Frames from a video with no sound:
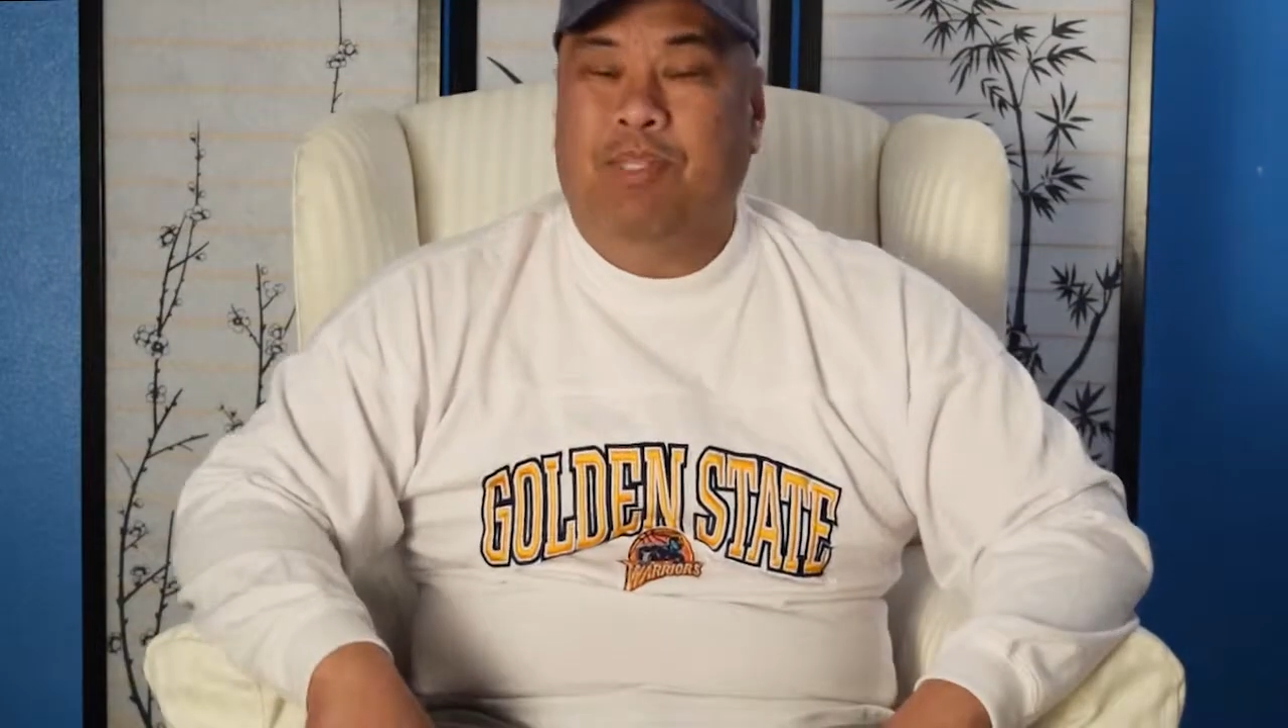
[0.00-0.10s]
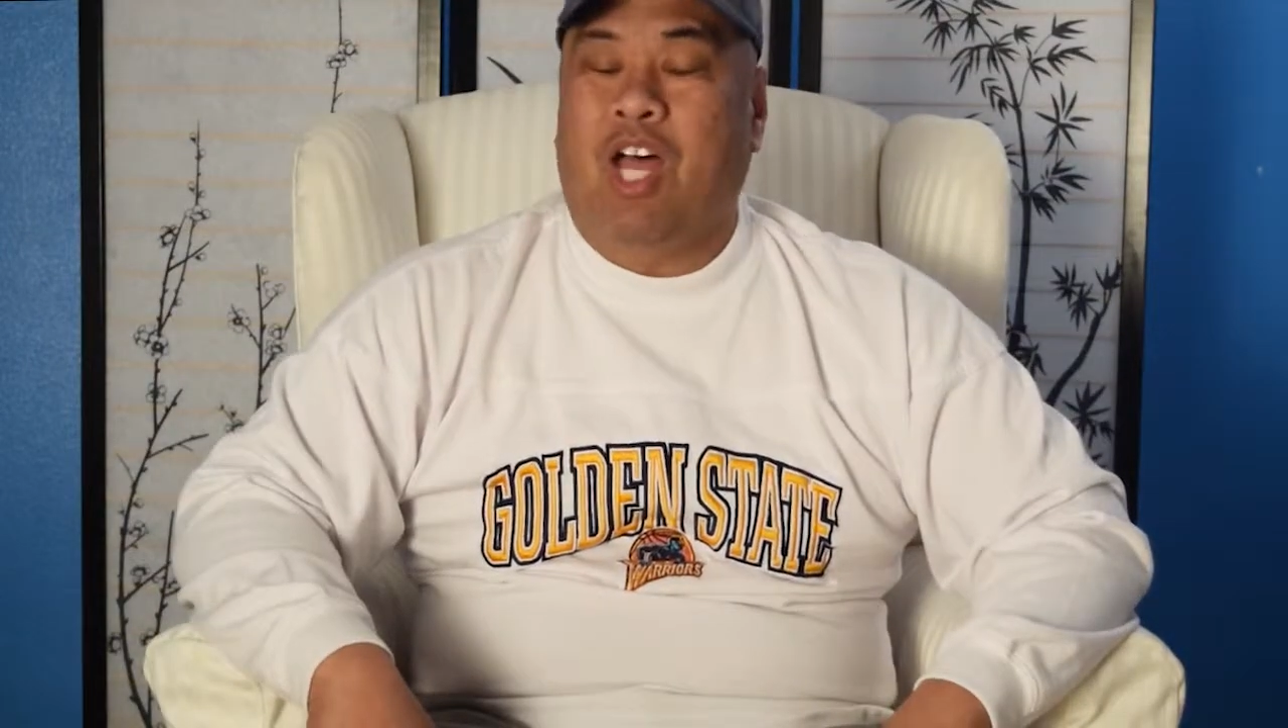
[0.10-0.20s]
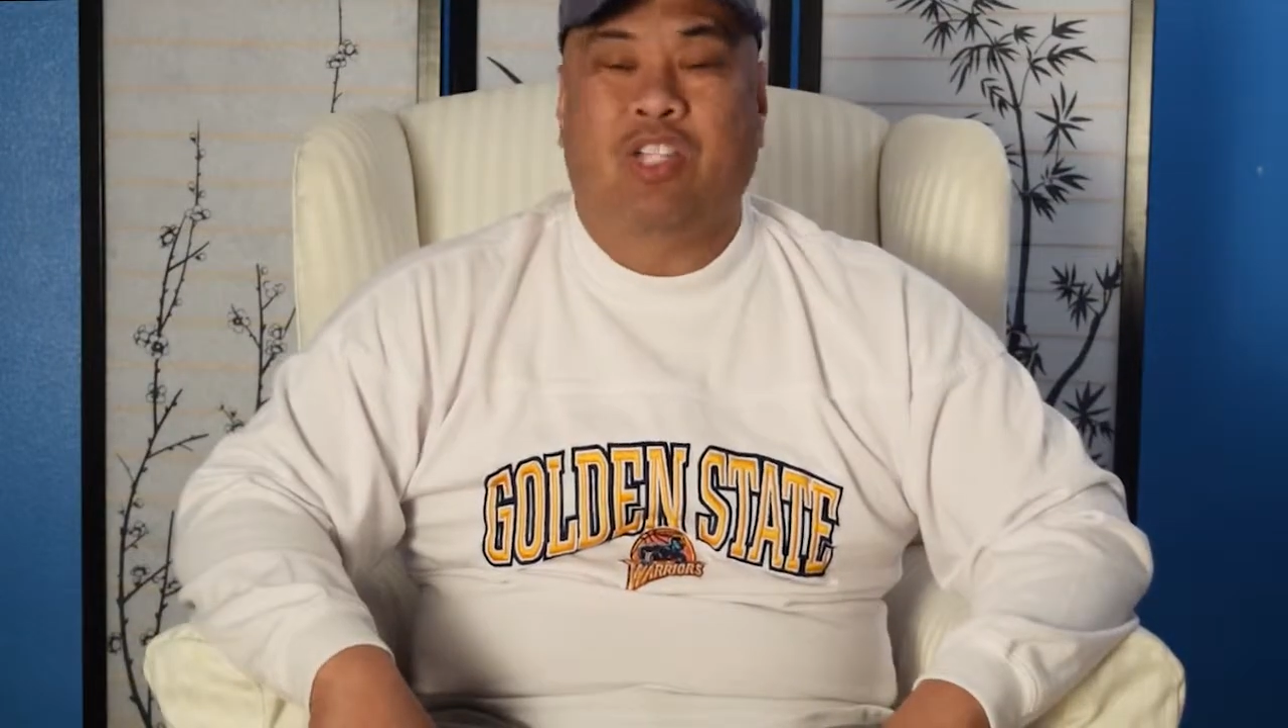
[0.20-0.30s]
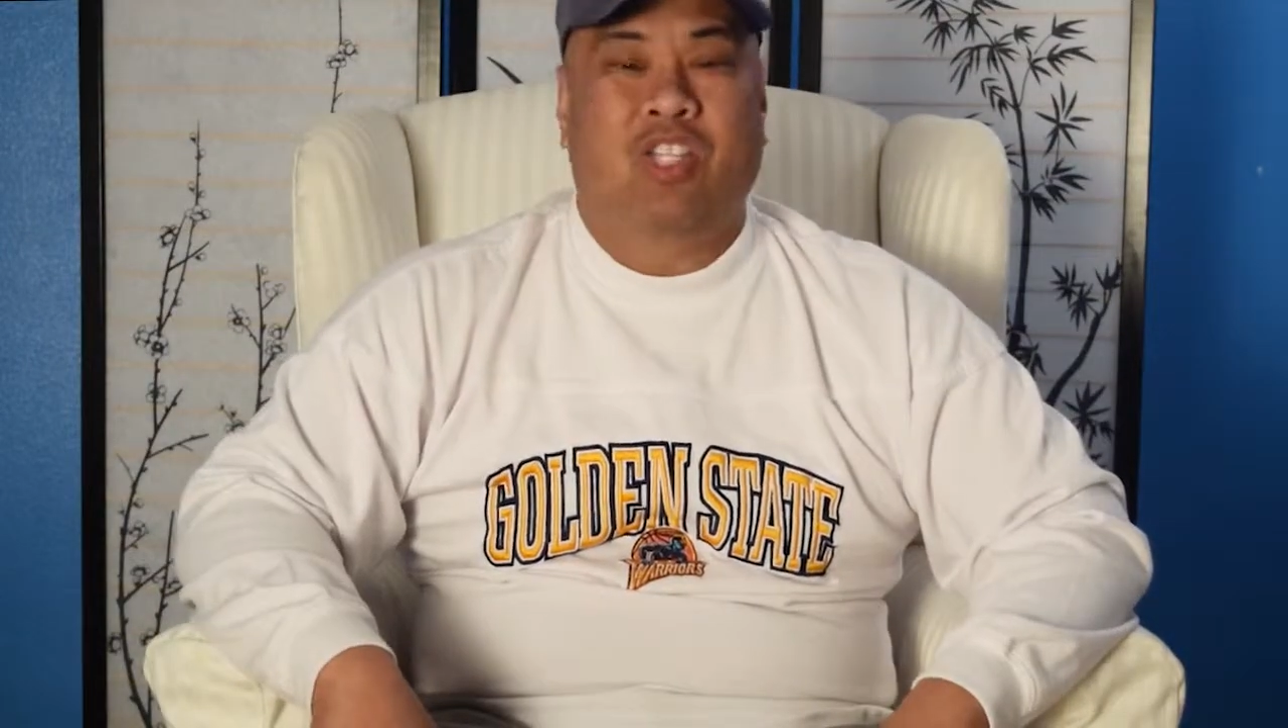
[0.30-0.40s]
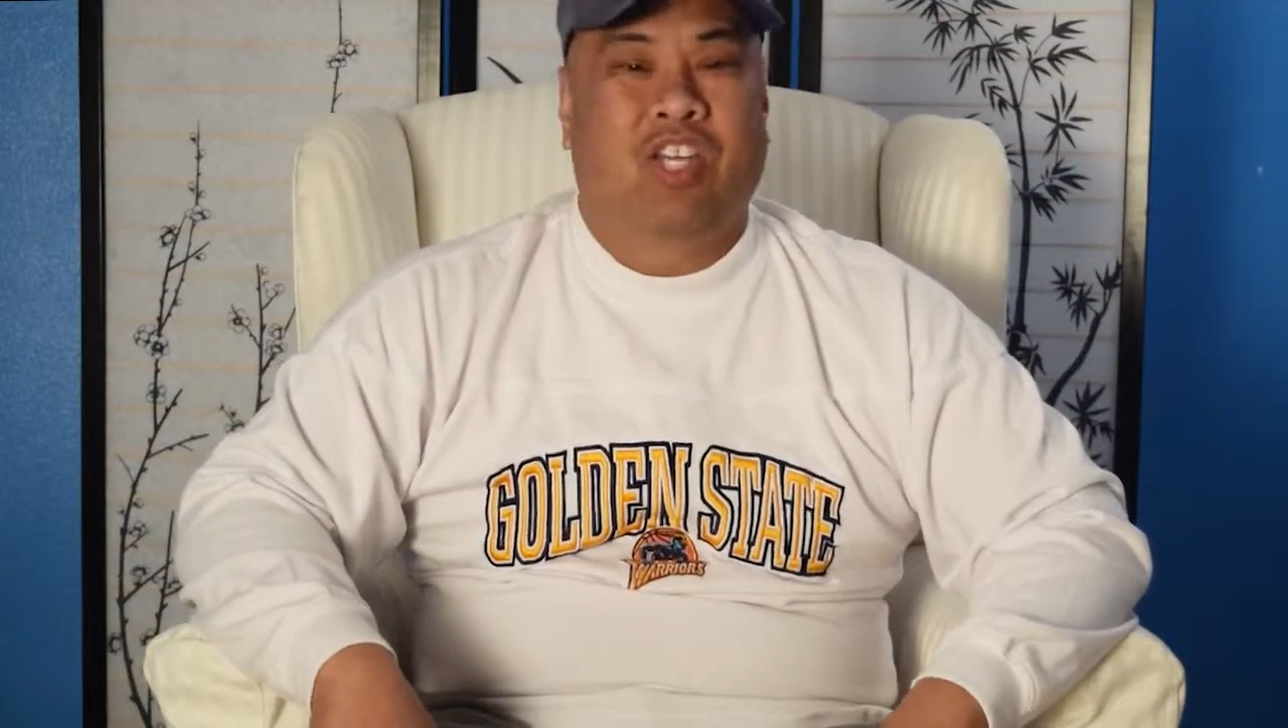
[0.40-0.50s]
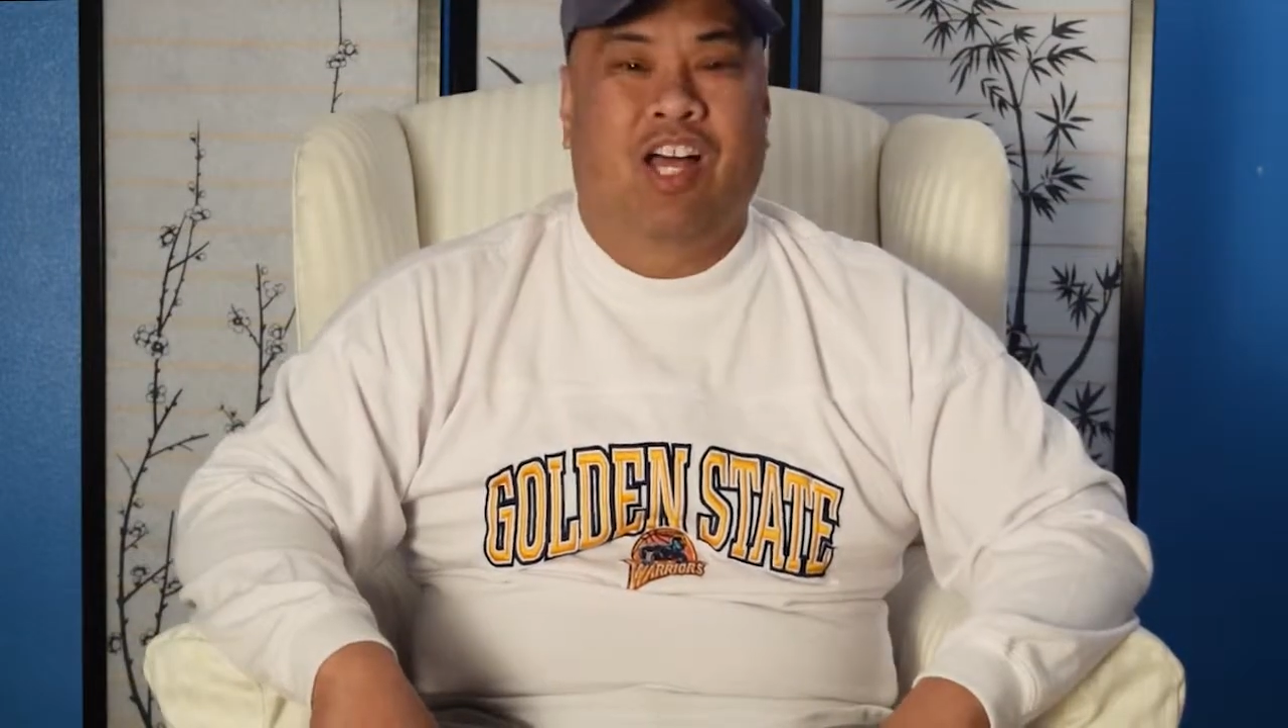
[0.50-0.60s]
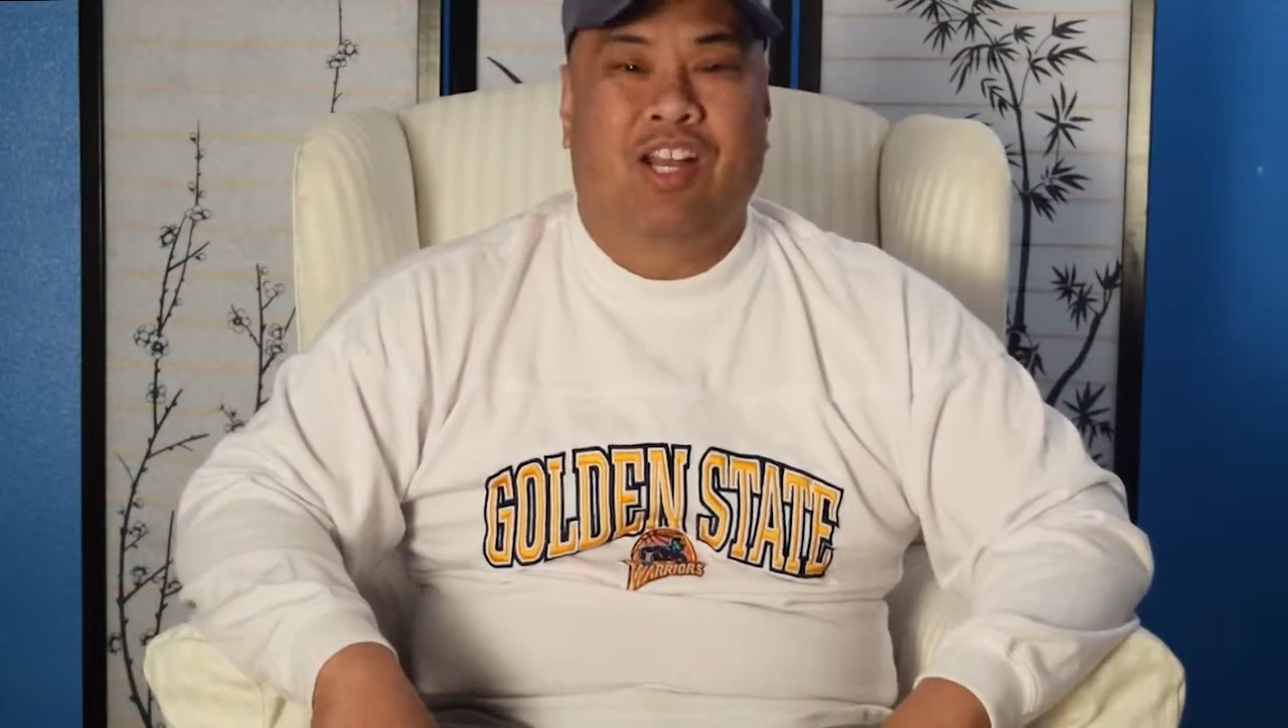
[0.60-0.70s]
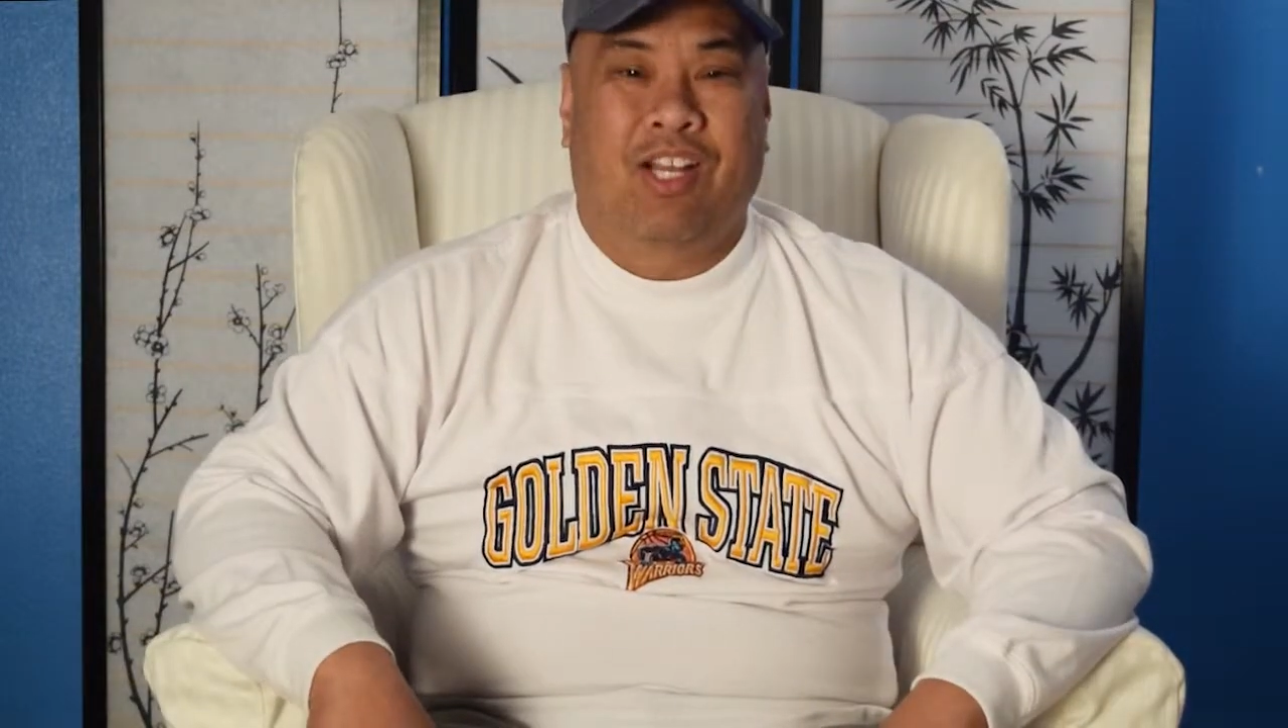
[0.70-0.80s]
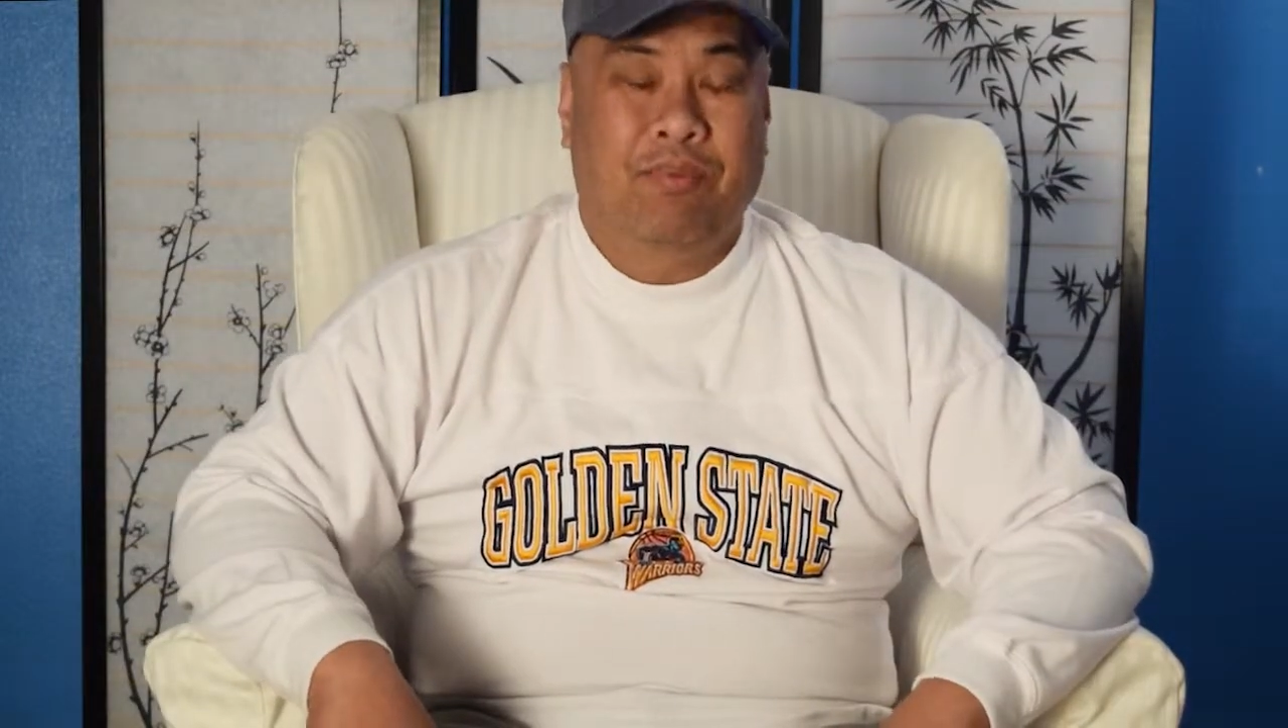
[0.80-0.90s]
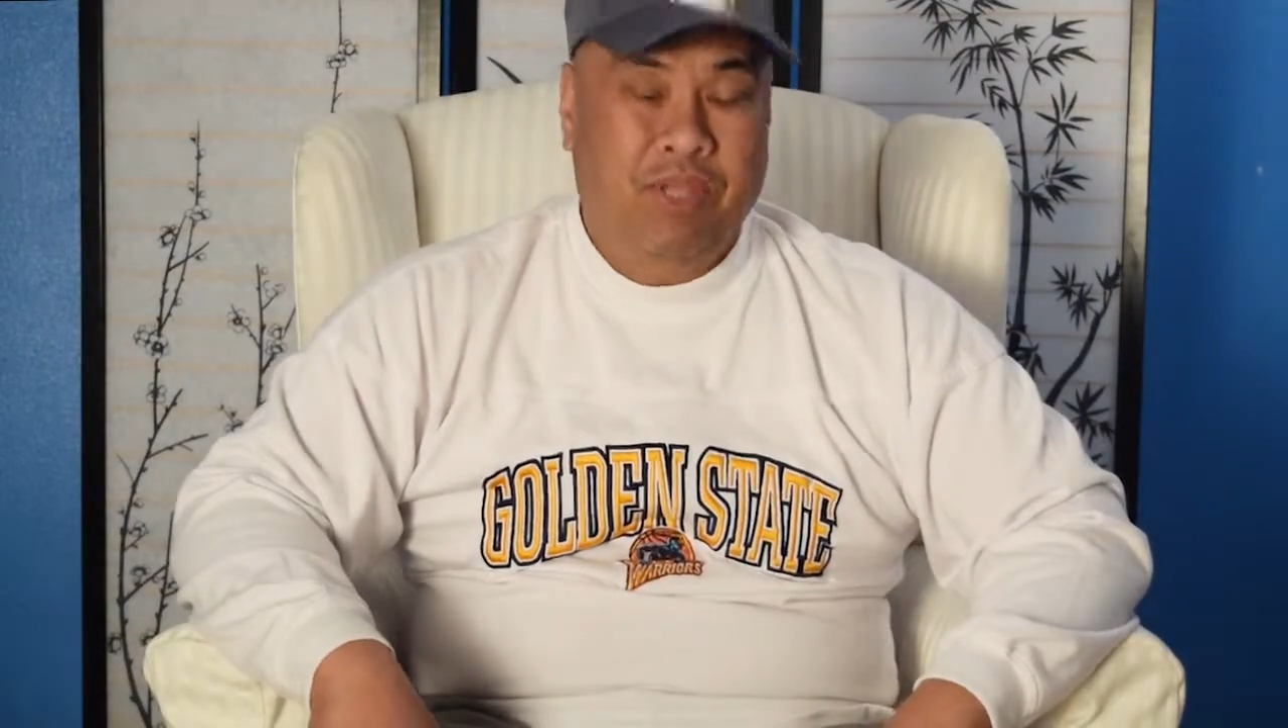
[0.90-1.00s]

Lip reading: Tatiana.